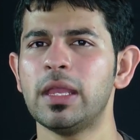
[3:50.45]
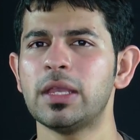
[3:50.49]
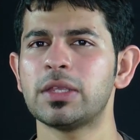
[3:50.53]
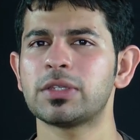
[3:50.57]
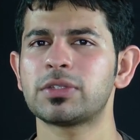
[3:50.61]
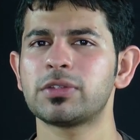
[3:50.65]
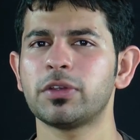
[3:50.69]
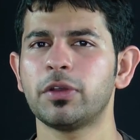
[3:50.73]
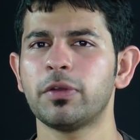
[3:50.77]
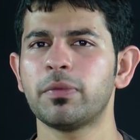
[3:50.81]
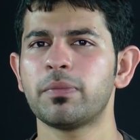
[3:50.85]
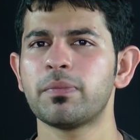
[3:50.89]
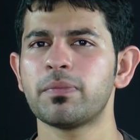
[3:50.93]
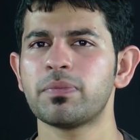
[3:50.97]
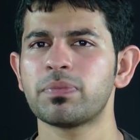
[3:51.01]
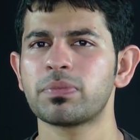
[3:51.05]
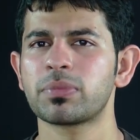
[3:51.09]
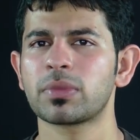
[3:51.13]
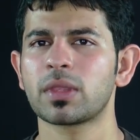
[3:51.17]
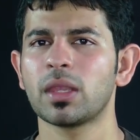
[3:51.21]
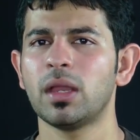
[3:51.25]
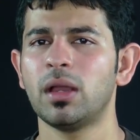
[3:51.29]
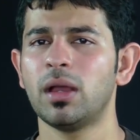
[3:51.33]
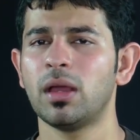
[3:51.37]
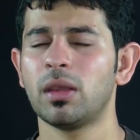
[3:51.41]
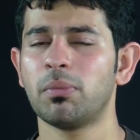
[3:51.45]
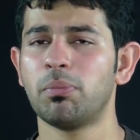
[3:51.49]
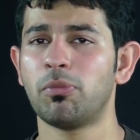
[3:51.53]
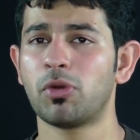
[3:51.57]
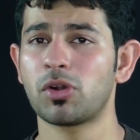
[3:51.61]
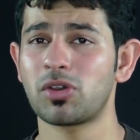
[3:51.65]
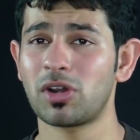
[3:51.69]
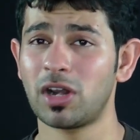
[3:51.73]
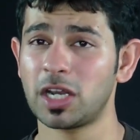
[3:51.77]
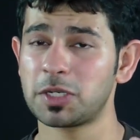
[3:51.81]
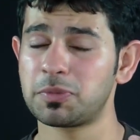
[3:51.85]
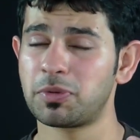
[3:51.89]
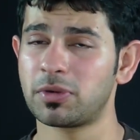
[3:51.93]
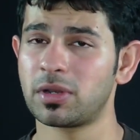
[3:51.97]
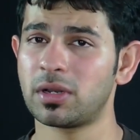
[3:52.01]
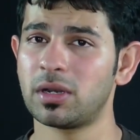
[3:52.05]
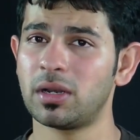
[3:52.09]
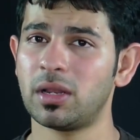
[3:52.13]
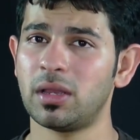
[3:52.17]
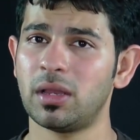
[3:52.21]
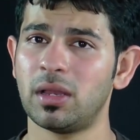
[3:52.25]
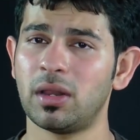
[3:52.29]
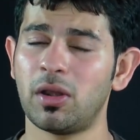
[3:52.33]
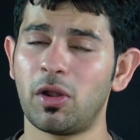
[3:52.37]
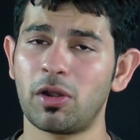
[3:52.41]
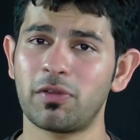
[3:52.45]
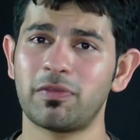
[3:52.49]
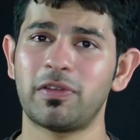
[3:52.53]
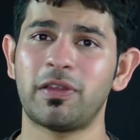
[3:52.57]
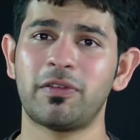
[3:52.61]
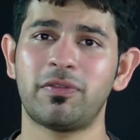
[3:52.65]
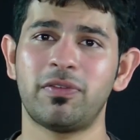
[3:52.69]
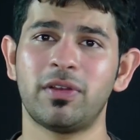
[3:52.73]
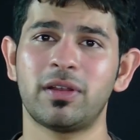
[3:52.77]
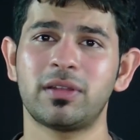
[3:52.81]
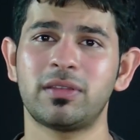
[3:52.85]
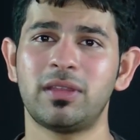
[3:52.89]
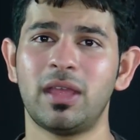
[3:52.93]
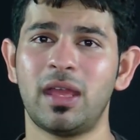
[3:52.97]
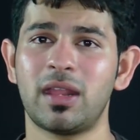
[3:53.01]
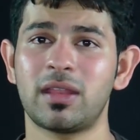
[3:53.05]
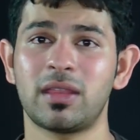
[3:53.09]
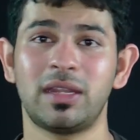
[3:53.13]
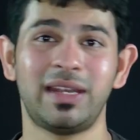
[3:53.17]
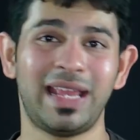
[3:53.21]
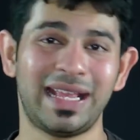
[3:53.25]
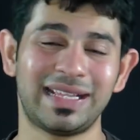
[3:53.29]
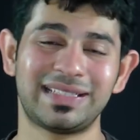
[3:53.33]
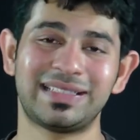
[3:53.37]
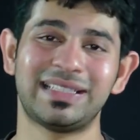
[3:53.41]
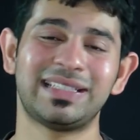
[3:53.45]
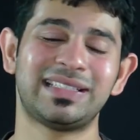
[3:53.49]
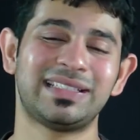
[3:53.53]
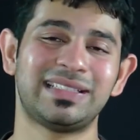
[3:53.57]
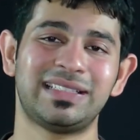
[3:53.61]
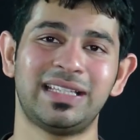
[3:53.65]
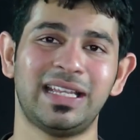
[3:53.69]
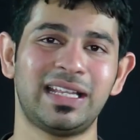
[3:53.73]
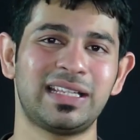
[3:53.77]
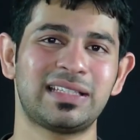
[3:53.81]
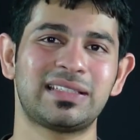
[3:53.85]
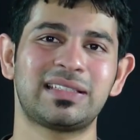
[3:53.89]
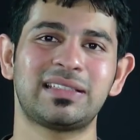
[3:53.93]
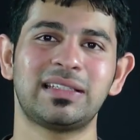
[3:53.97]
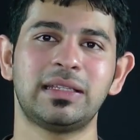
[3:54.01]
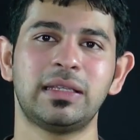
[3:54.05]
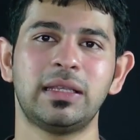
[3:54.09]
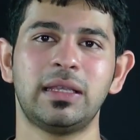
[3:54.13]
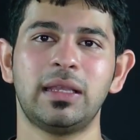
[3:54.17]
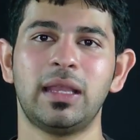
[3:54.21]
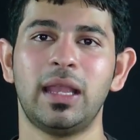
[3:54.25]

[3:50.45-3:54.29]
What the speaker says: So Motorola's put in a lot of effort there. The Nexus 6.